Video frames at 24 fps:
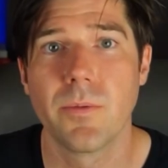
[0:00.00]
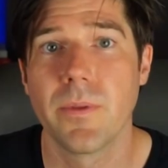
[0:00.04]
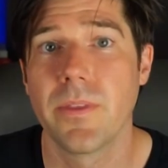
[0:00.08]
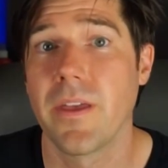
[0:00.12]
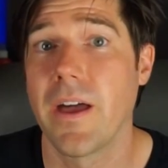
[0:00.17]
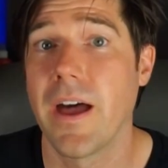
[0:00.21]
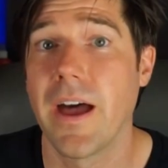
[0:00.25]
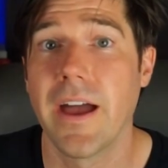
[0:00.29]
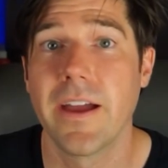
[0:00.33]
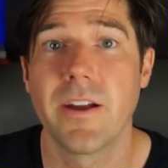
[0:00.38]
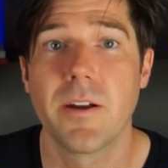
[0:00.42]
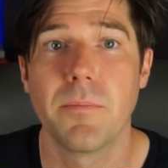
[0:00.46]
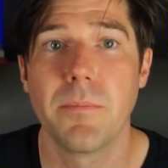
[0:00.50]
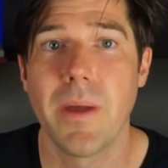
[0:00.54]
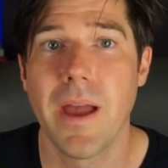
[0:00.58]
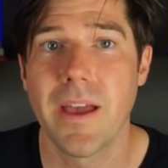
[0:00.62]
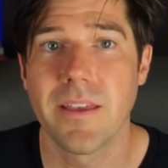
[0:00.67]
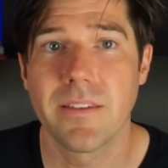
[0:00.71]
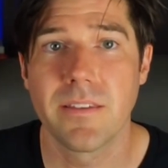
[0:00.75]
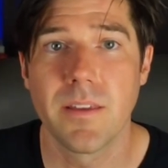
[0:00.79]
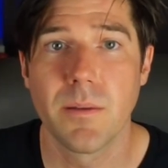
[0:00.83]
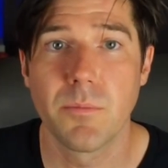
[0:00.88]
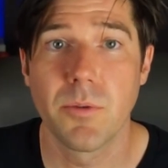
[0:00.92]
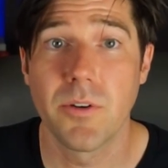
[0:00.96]
with higher
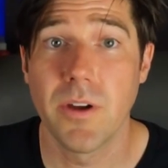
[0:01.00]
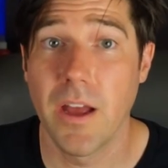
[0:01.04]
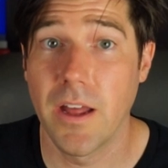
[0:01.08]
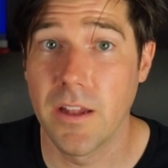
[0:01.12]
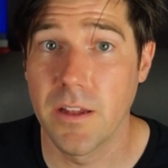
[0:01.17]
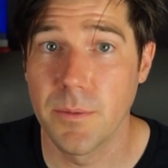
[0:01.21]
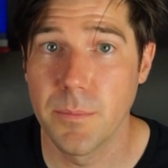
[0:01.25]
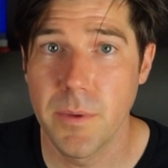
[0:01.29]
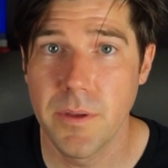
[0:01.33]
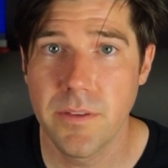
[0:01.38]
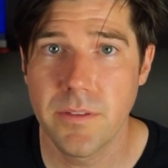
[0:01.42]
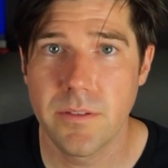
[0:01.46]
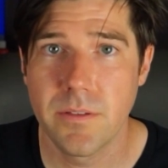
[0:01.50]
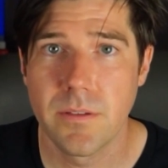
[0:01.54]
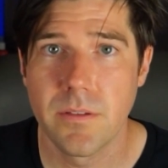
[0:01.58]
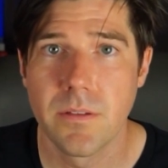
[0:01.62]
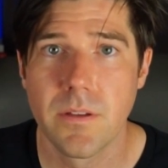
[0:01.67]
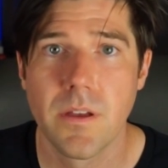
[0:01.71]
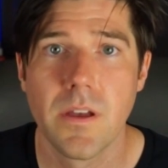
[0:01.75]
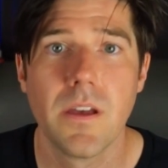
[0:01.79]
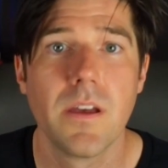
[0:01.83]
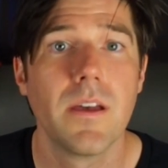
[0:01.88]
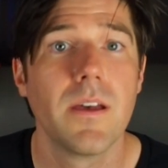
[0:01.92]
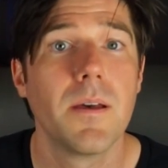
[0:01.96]
mass number elements,
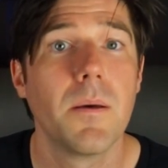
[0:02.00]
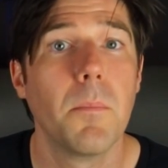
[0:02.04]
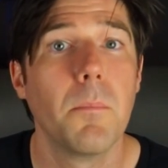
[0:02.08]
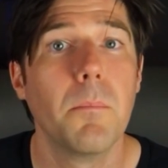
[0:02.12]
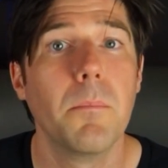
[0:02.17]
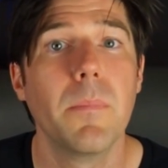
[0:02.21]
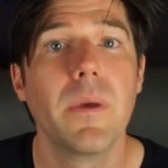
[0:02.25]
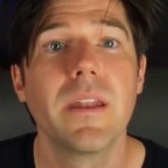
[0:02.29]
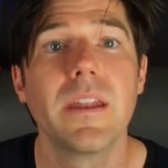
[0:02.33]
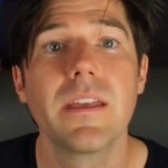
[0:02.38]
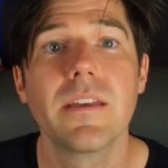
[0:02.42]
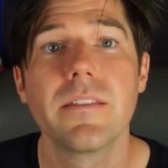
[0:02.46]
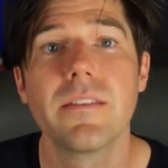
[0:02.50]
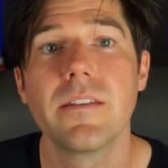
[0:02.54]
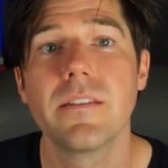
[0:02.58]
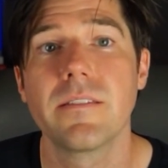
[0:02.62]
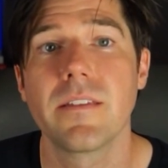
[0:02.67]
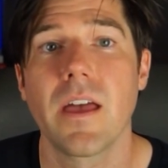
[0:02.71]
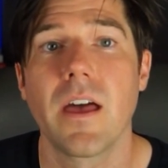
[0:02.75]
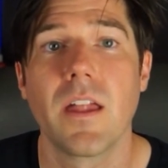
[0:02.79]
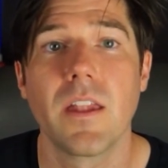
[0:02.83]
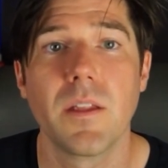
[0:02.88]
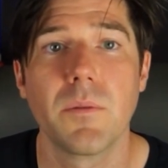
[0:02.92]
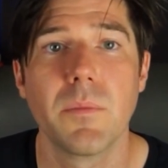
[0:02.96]
Many of these
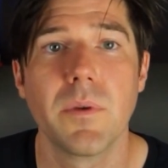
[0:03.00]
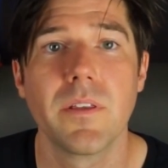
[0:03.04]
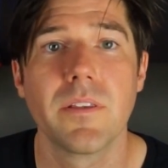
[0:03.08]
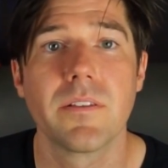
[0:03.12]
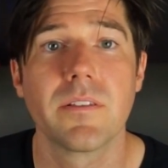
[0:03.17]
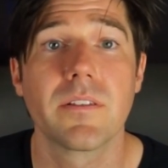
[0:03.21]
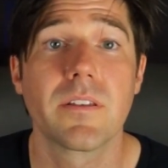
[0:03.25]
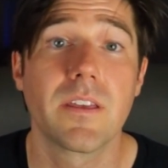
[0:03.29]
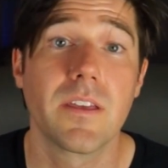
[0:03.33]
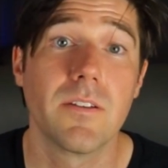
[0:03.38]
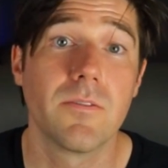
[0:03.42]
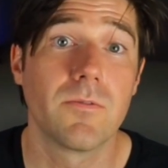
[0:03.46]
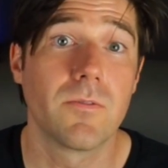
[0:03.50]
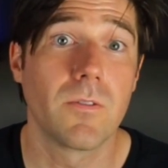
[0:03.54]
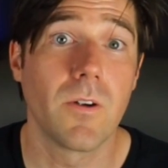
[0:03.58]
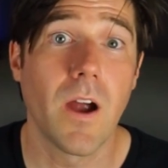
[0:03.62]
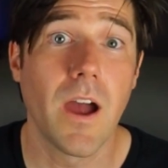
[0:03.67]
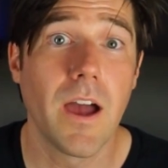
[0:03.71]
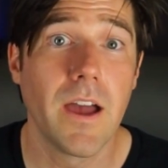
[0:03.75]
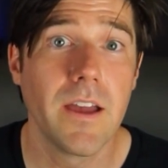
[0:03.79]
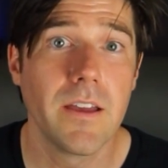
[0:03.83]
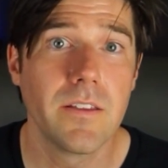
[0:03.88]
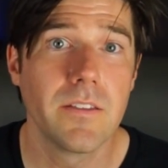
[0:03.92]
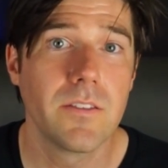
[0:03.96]
elements give
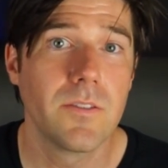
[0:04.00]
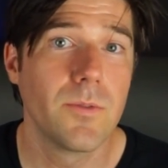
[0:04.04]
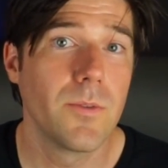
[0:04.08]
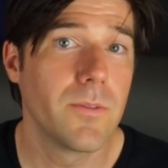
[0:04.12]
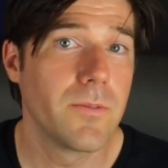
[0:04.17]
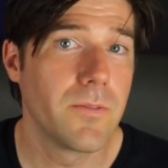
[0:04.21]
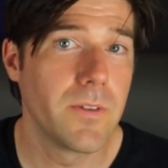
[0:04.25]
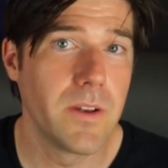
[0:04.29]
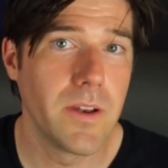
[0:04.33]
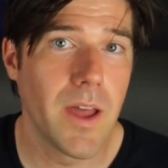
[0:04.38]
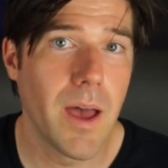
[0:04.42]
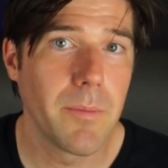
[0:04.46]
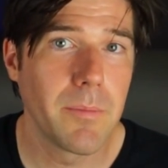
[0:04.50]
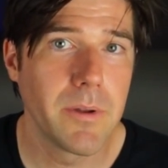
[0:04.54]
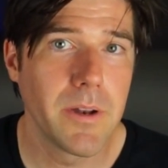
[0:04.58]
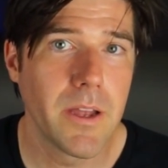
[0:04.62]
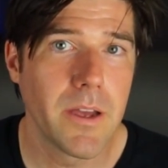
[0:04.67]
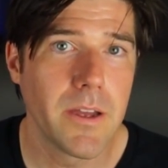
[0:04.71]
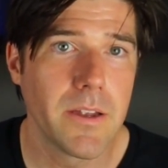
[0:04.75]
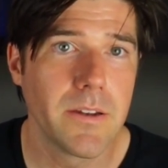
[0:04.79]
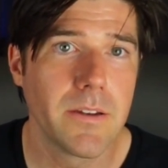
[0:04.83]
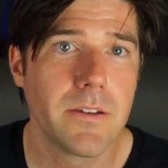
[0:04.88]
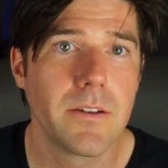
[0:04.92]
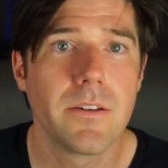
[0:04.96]
rise to a
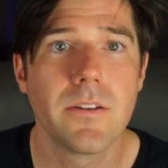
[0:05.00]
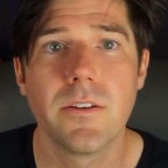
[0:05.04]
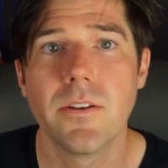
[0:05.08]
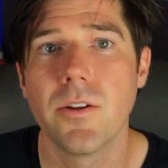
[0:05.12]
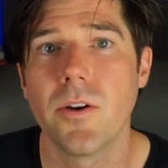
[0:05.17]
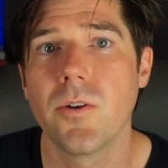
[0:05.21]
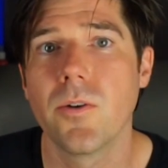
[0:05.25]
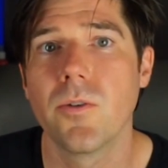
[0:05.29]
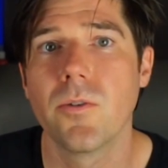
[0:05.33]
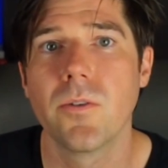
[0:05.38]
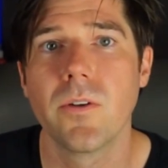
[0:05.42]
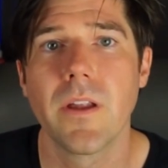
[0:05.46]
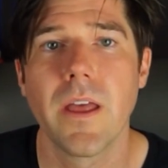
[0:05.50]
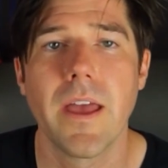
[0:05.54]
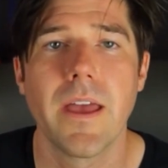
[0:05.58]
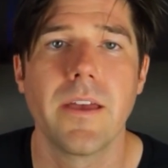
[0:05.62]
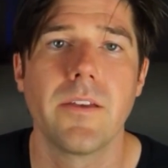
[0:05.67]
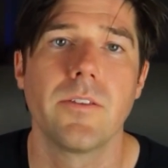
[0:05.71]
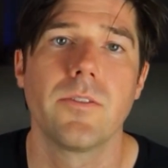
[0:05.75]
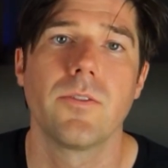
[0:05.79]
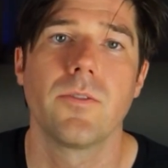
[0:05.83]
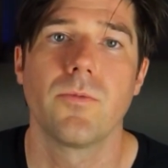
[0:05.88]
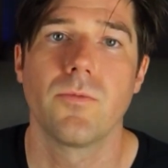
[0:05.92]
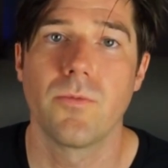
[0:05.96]
phenomenon known
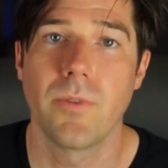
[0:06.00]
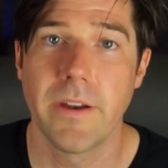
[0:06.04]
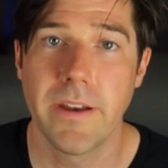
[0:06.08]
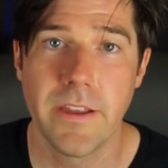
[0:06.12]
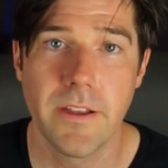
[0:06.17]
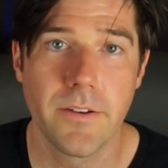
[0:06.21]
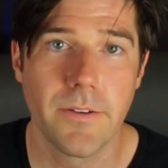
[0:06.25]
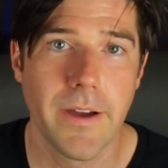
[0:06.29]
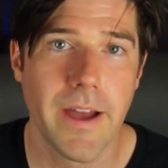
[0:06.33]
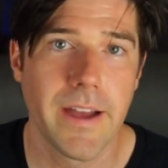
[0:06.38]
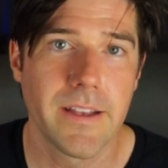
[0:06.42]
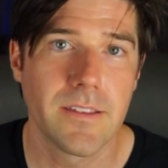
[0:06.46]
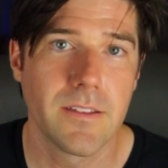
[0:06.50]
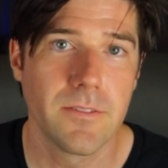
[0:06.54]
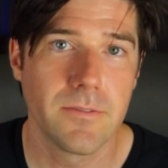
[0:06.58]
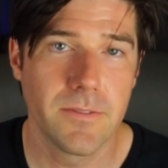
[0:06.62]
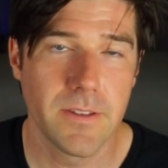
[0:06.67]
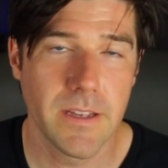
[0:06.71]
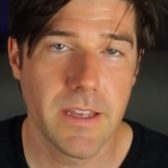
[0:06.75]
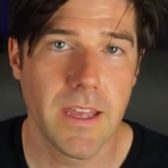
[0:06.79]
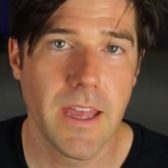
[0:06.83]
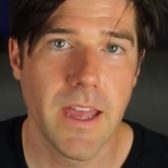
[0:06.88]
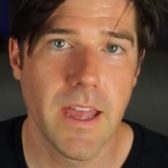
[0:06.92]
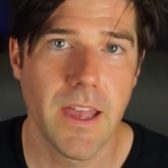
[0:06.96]
as radioactive
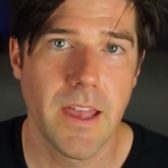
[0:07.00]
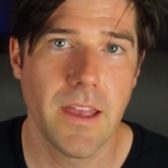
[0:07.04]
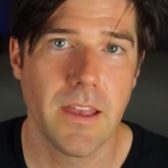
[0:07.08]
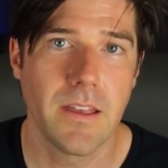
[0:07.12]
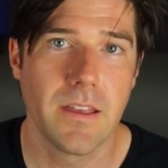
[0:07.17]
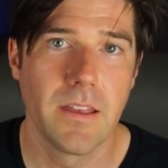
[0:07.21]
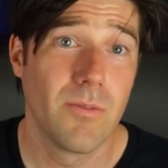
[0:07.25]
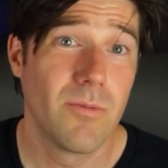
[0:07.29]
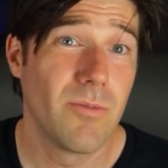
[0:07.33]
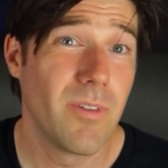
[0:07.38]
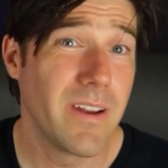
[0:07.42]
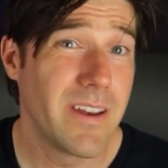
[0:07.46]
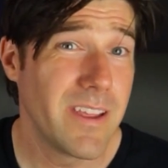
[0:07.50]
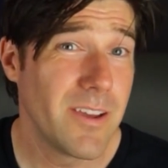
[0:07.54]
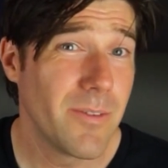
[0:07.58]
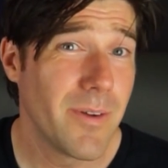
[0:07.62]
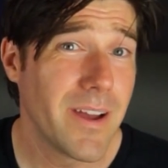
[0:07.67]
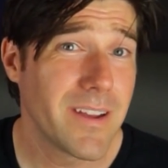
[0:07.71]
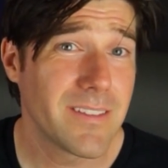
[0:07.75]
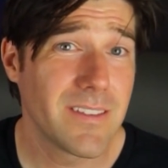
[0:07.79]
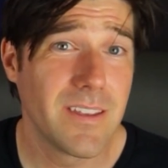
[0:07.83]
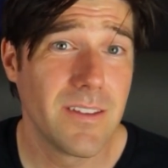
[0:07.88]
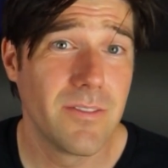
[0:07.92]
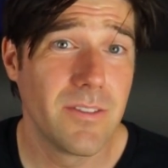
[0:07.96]
decay.
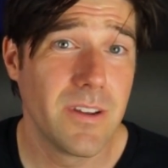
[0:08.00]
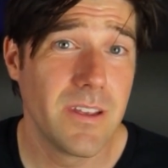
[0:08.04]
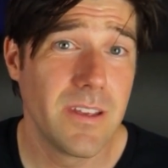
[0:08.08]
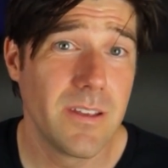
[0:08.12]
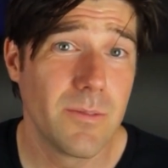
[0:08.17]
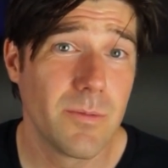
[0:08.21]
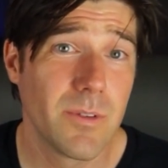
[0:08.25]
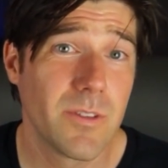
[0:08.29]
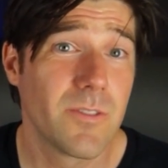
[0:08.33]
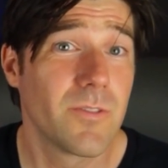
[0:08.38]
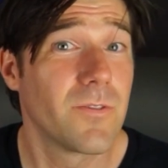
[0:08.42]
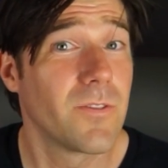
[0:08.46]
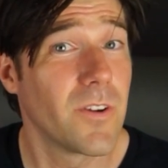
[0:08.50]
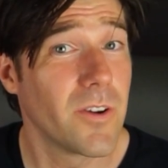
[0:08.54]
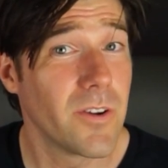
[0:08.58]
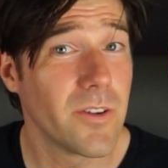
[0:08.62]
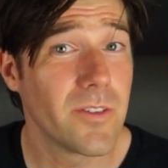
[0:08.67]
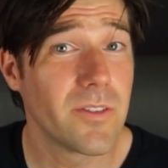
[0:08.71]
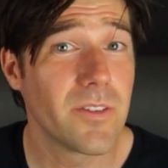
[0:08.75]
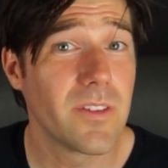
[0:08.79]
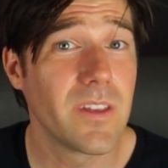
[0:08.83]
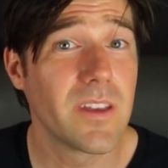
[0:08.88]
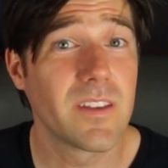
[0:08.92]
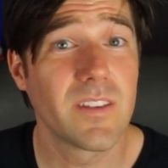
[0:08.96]
Radioactivity was
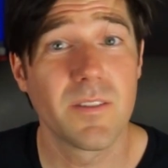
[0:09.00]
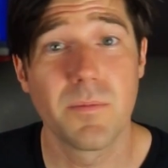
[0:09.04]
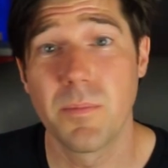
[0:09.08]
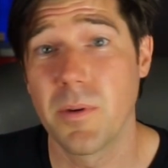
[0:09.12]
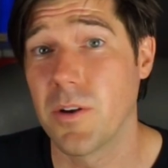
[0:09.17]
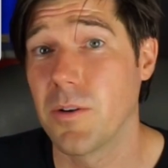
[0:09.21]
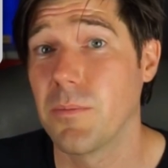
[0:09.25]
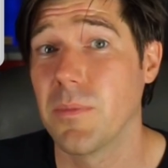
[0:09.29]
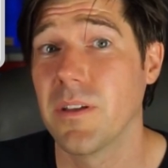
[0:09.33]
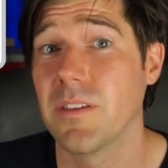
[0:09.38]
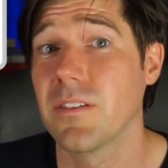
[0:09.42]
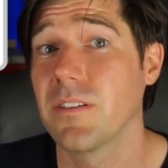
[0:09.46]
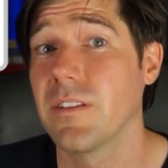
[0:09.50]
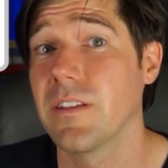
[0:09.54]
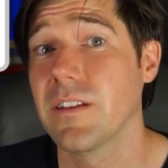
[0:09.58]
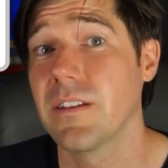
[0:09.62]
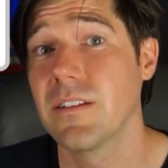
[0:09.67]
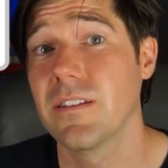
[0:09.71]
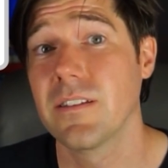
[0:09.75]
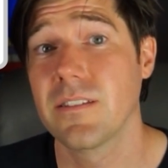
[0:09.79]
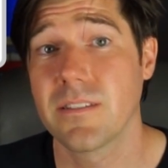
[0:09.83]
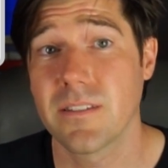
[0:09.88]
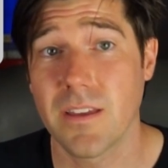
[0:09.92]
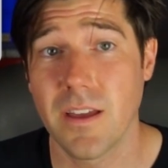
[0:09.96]
first experimentally
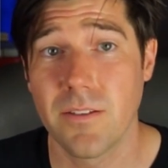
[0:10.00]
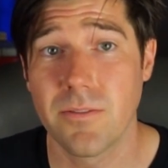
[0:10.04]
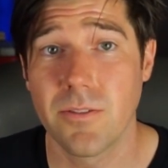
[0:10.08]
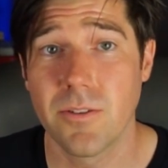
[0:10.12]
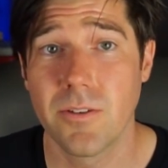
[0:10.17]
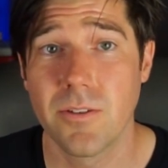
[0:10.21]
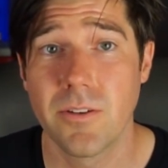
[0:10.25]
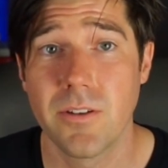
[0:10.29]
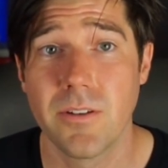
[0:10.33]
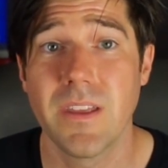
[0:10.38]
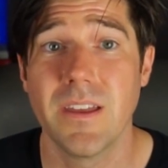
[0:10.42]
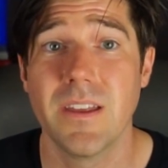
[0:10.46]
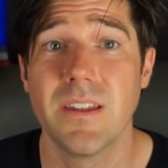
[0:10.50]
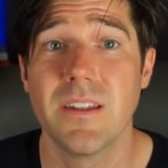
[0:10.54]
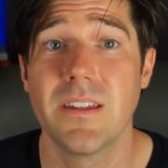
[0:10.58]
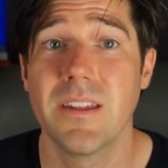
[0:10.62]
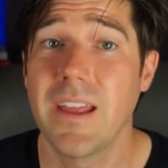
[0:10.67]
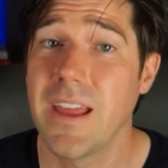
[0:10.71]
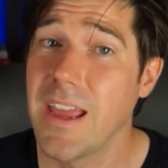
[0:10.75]
discovered in